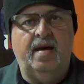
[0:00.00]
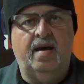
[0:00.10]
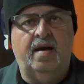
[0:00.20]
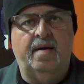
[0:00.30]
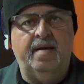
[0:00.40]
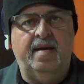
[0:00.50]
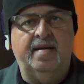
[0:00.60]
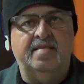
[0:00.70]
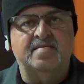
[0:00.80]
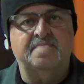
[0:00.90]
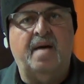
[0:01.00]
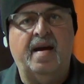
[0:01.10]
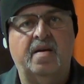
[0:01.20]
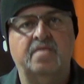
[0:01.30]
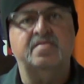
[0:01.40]
It
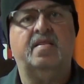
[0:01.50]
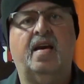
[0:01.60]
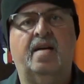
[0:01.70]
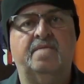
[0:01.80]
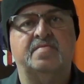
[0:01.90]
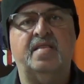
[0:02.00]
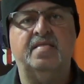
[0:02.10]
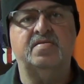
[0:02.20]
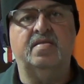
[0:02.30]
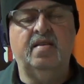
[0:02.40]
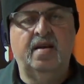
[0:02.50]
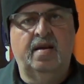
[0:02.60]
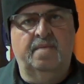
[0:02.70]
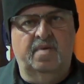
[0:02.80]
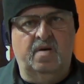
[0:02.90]
inspires conversation
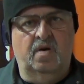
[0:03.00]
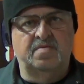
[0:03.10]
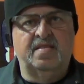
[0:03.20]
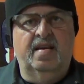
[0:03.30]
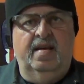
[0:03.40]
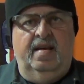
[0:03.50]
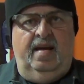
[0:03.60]
because